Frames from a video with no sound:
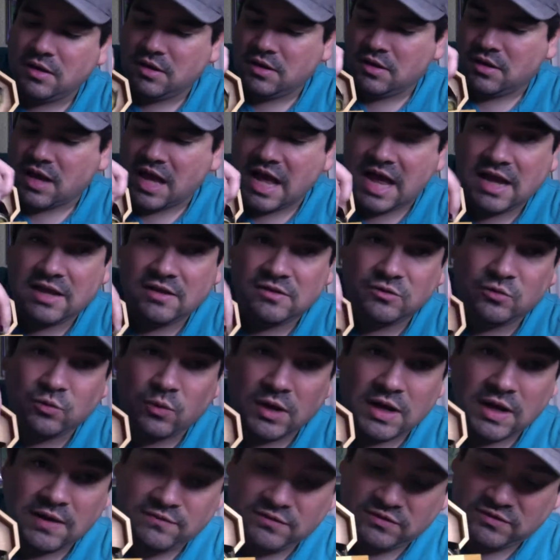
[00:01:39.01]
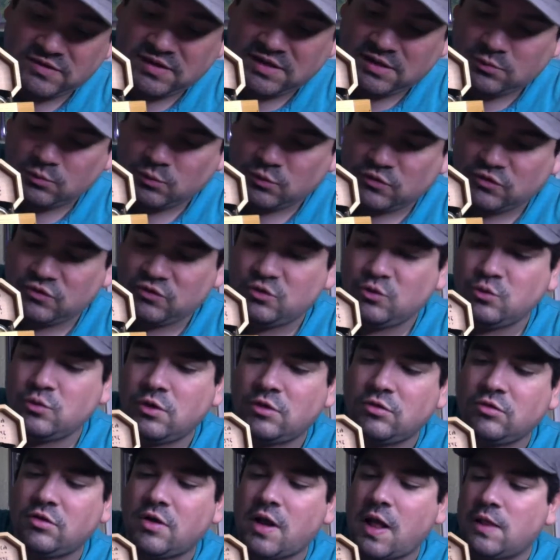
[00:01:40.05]
Highest one I've seen was
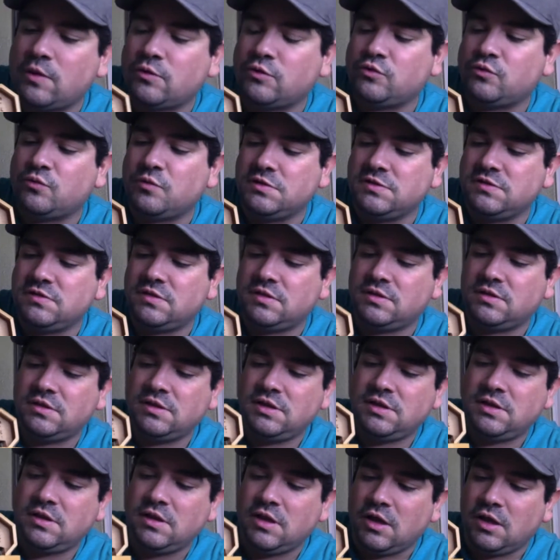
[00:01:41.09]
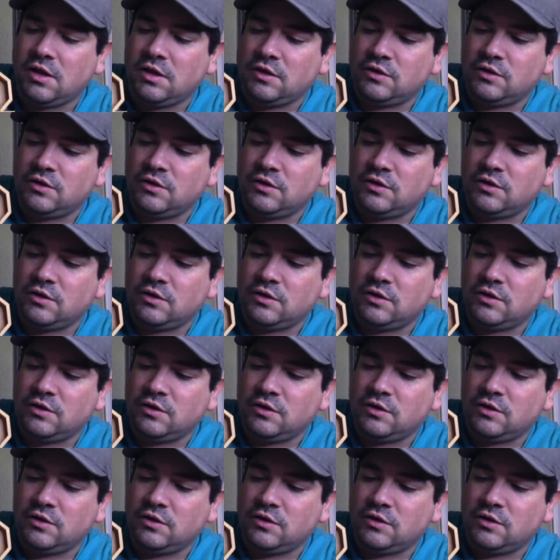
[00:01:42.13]
$200 recently.